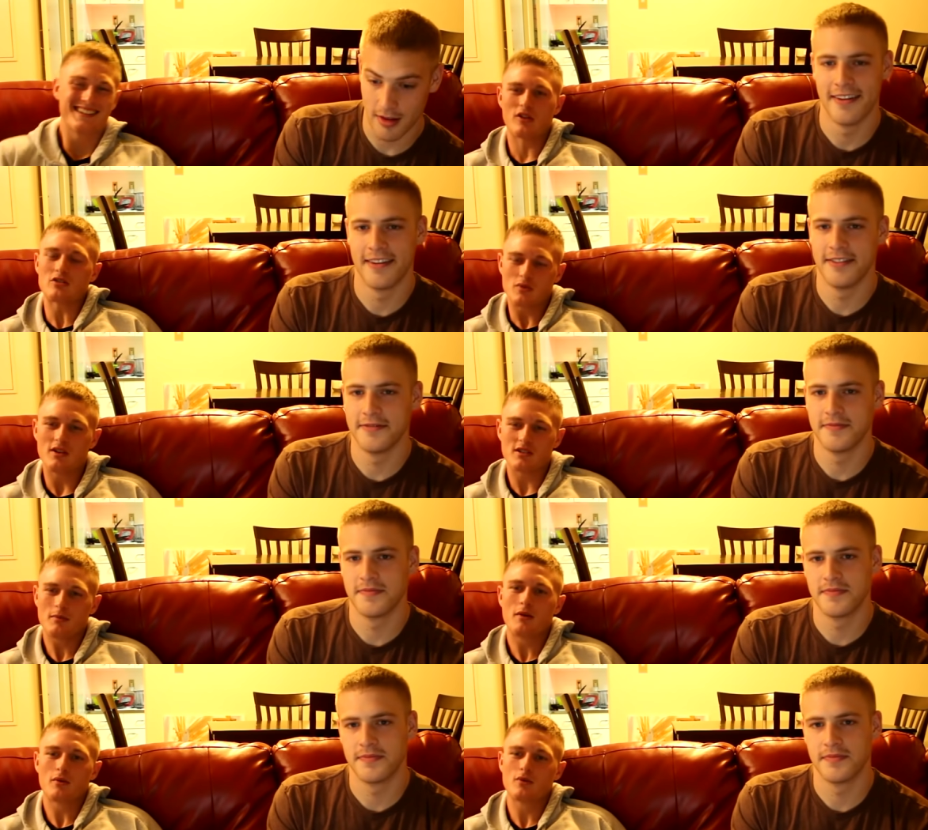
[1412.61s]
Speaker 1: First went to
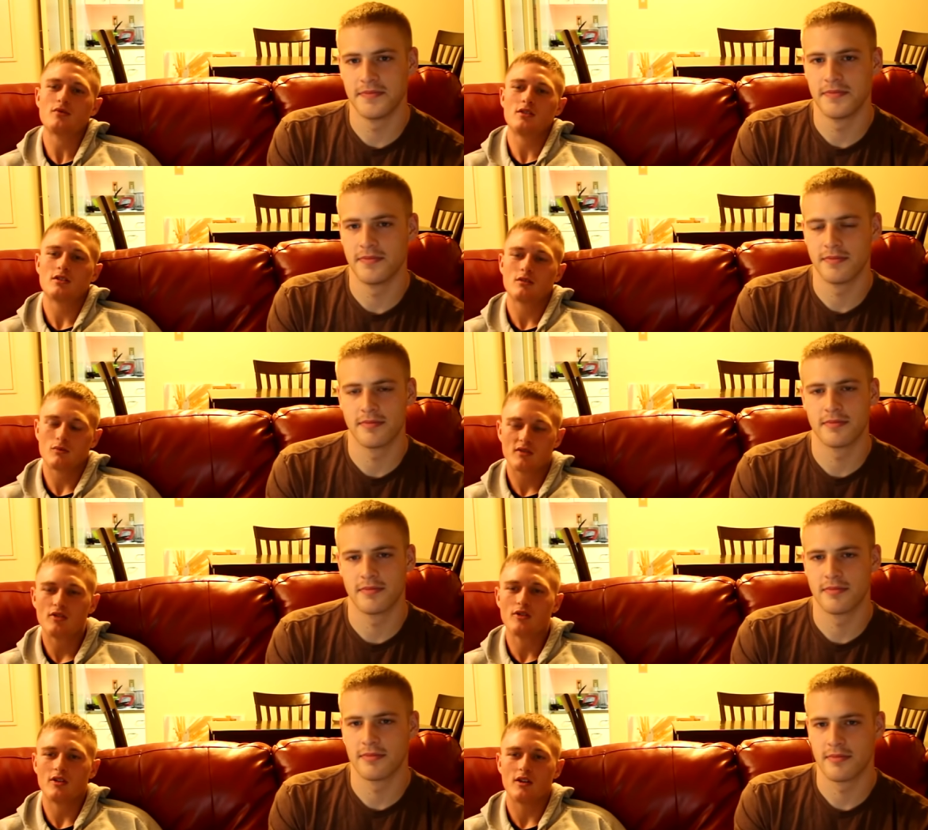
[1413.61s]
my recruiter,
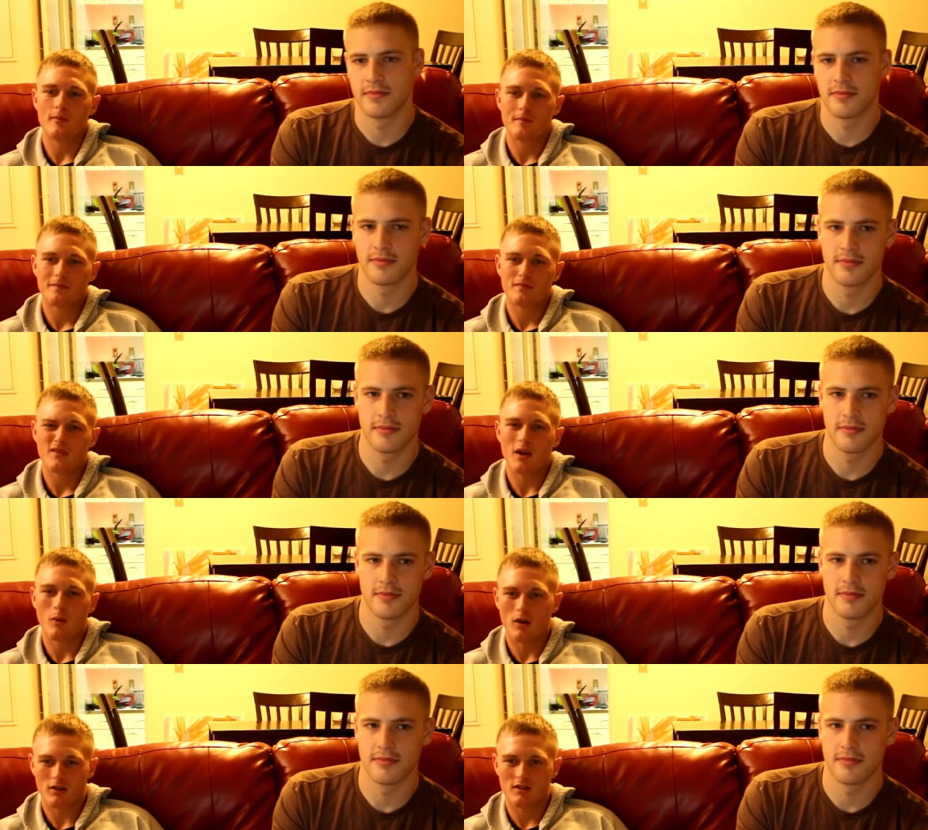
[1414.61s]
recruiter, I
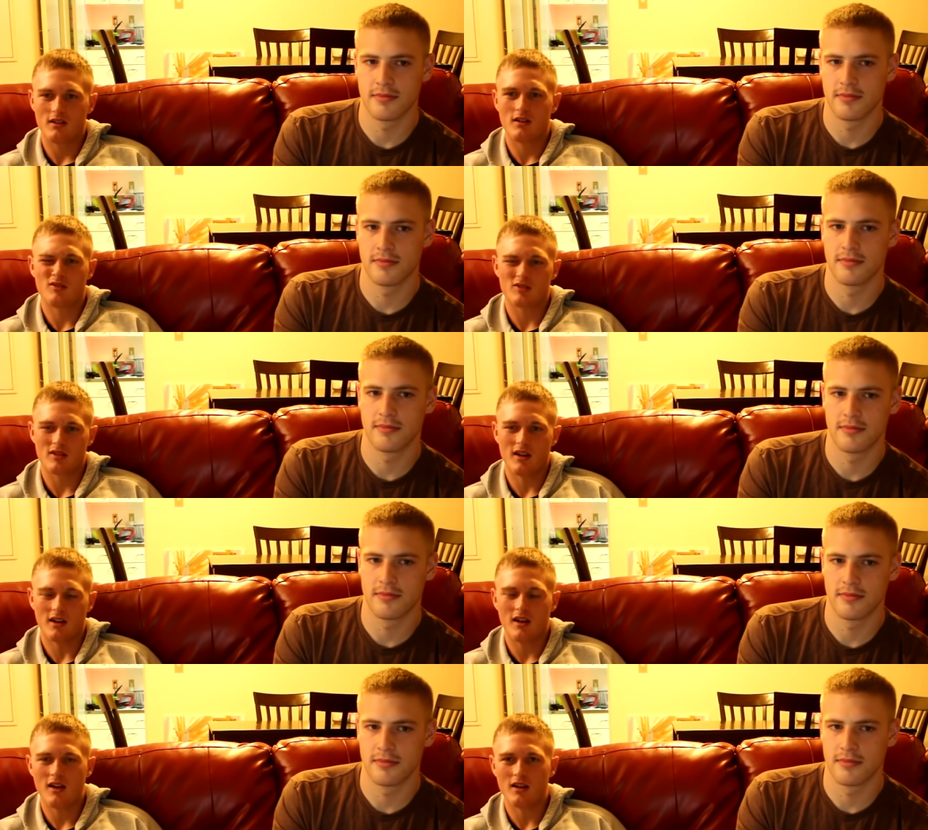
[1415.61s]
walked in and was like,
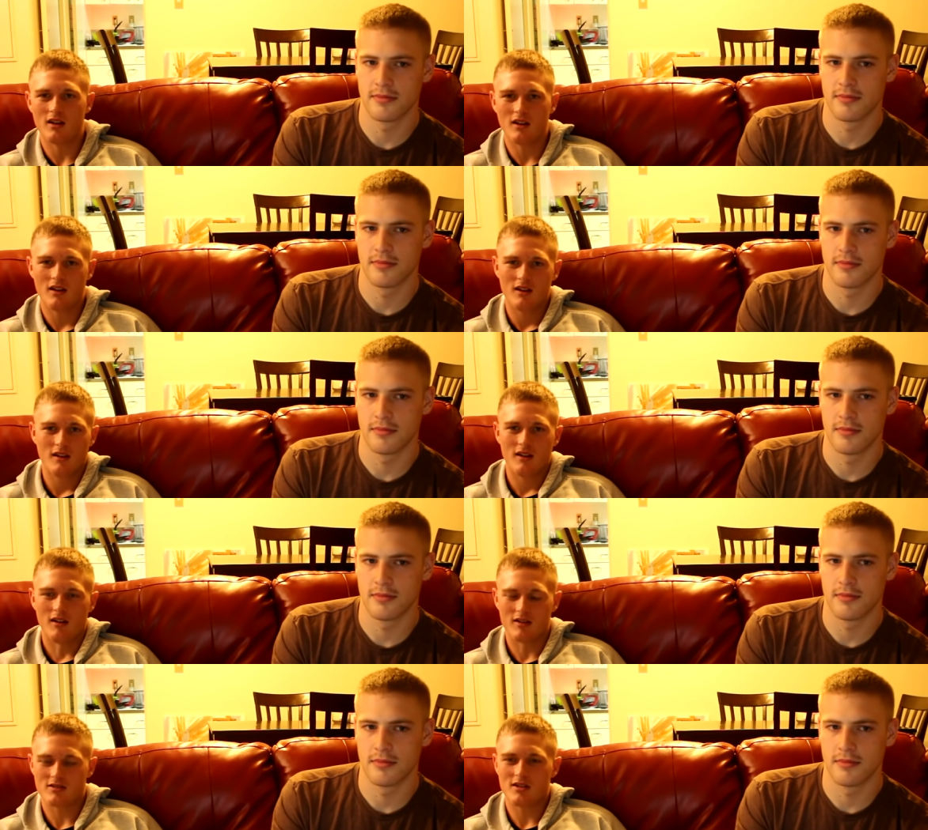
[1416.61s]
hey,
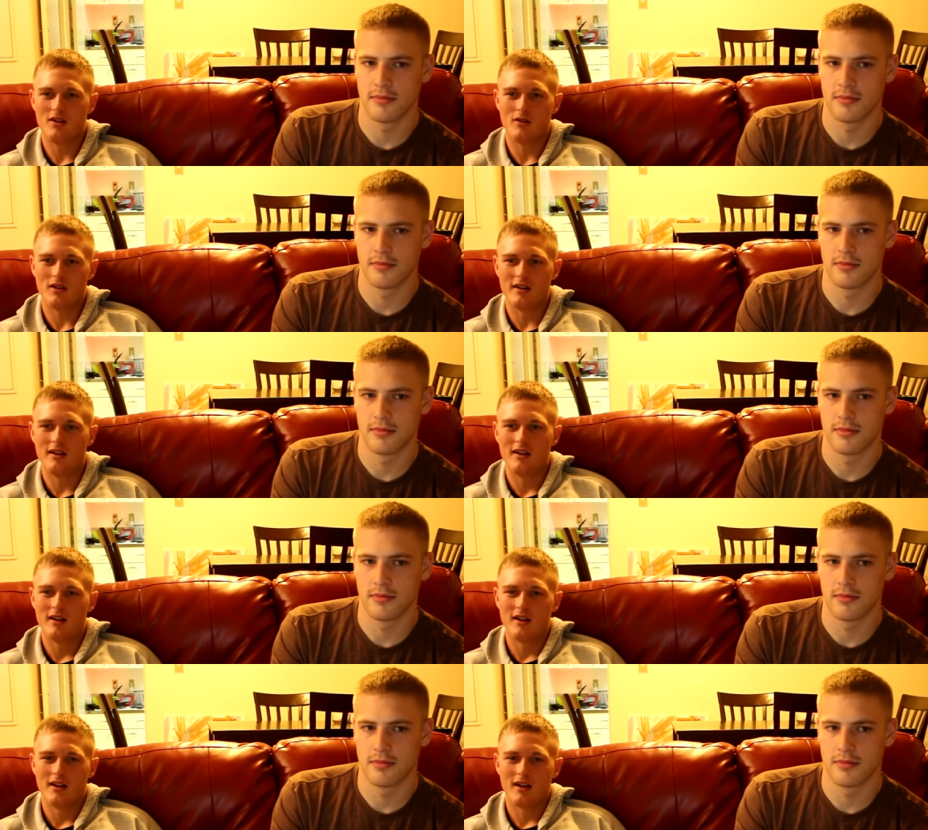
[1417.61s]
how's it going?
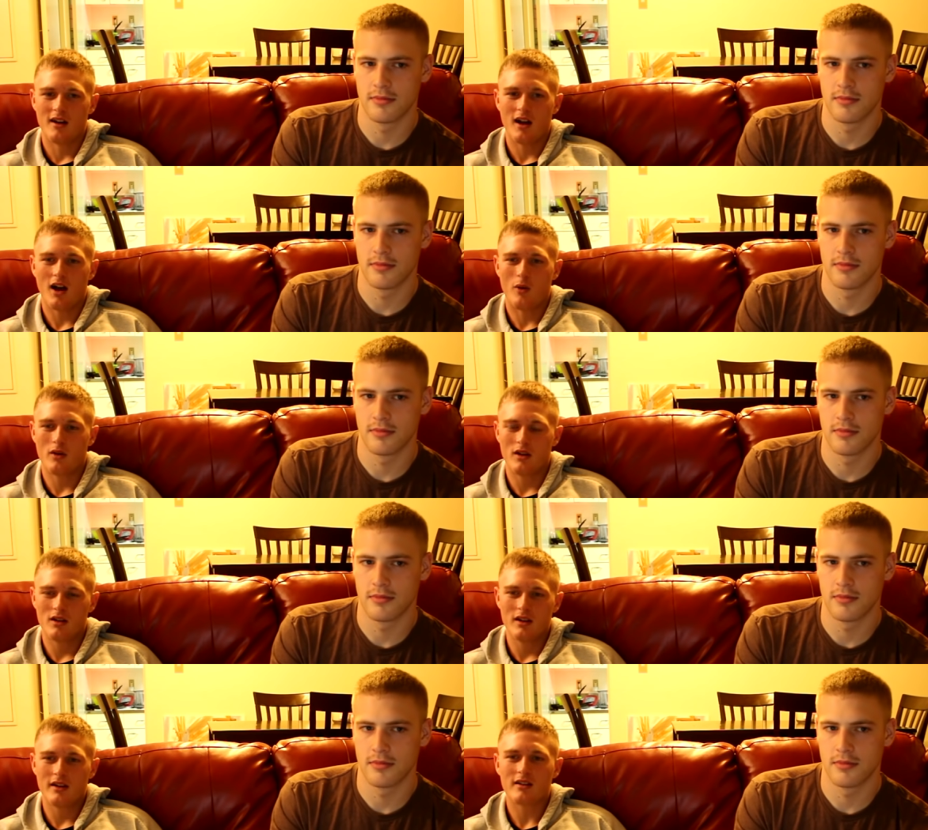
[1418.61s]
I want to
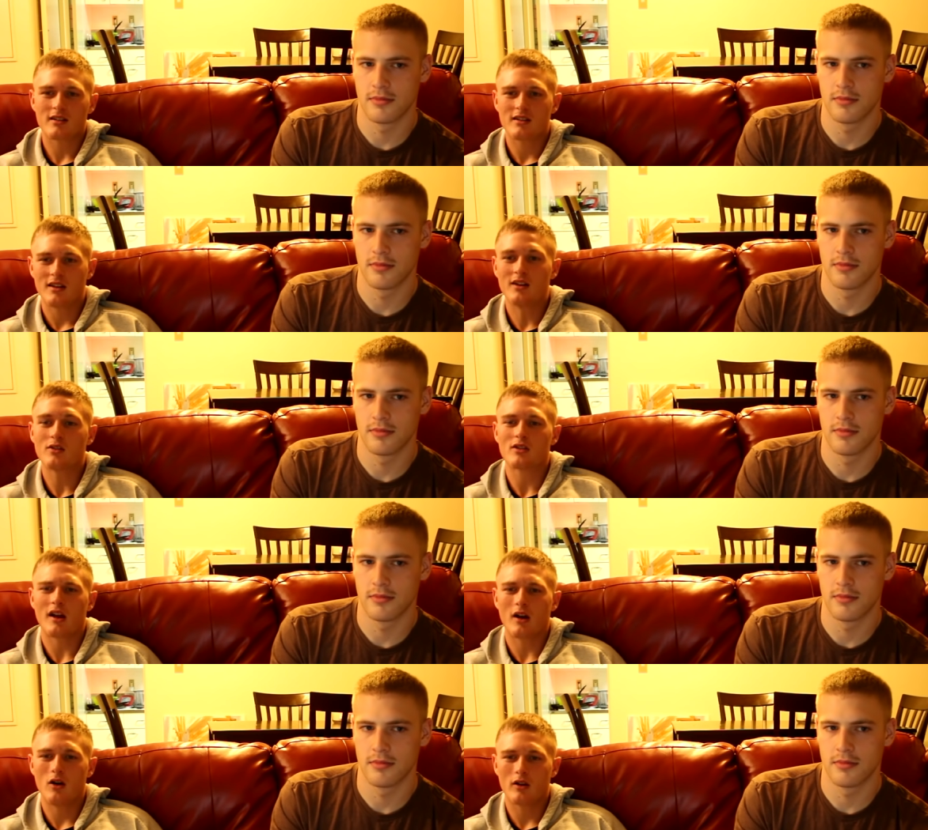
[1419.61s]
enlist. And he was
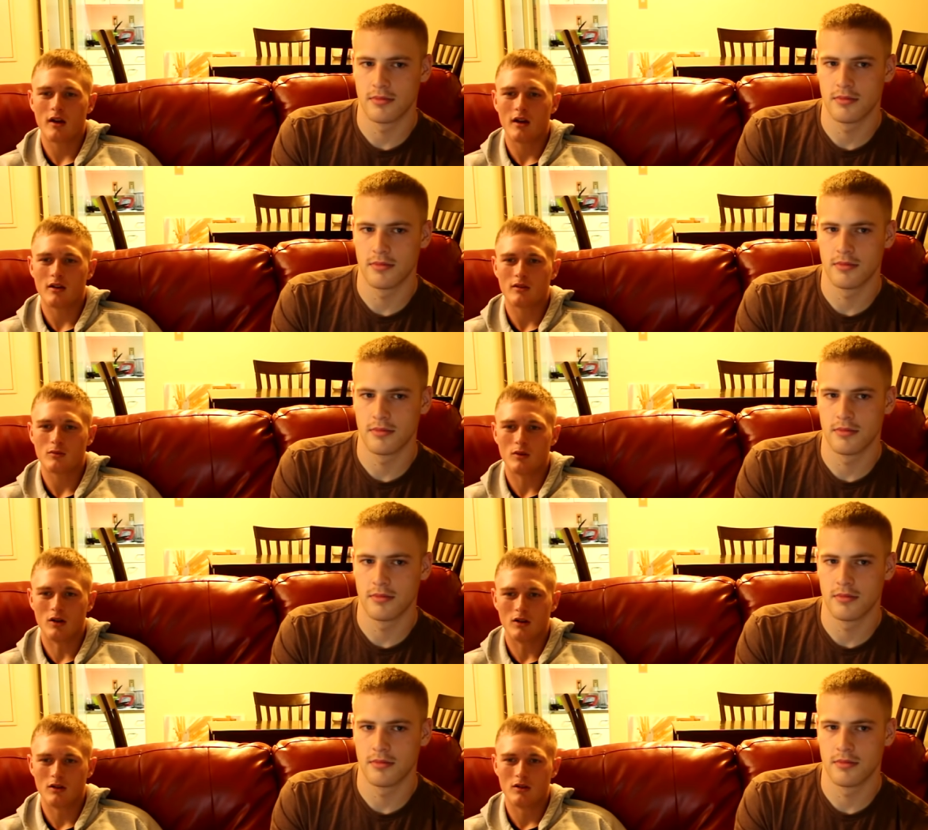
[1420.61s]
like, okay,
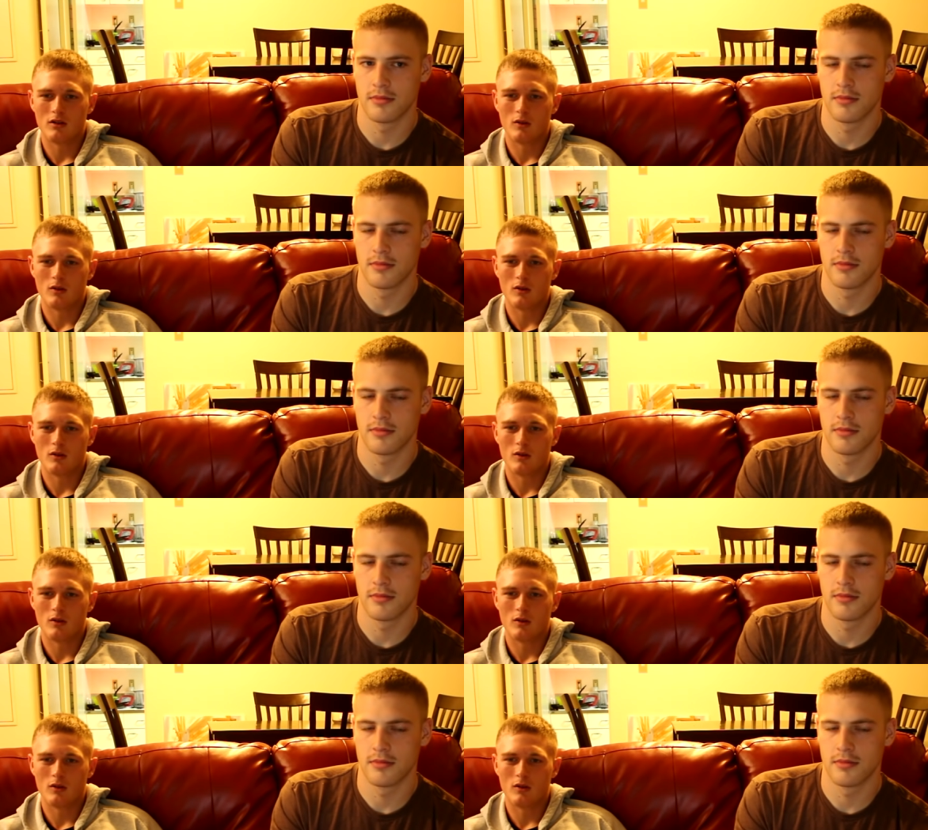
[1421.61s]
well,